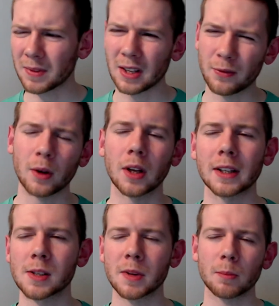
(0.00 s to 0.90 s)
It felt
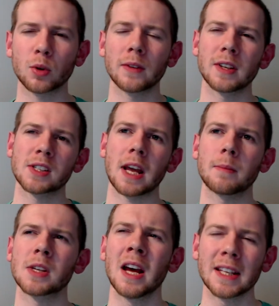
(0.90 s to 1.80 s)
like some of the previous
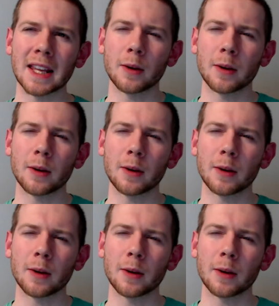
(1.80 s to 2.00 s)
games, yeah,